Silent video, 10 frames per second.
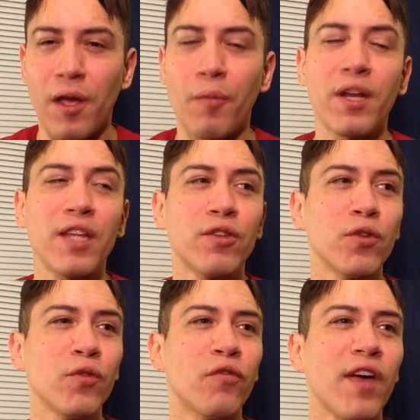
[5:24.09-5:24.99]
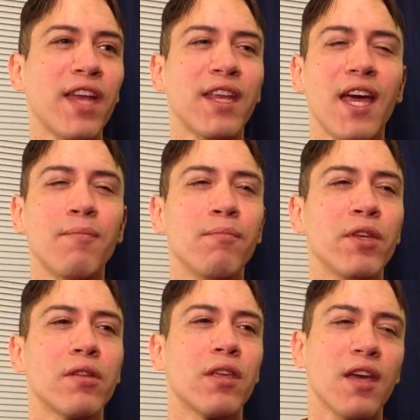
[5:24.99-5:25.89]
And when I do find it, I
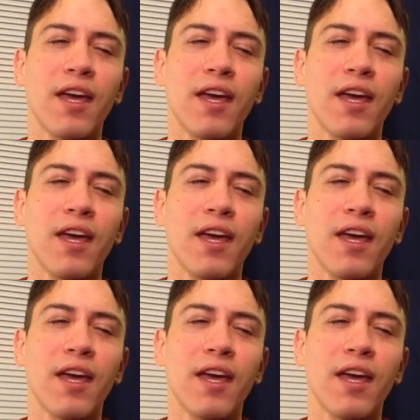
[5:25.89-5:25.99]
milk it.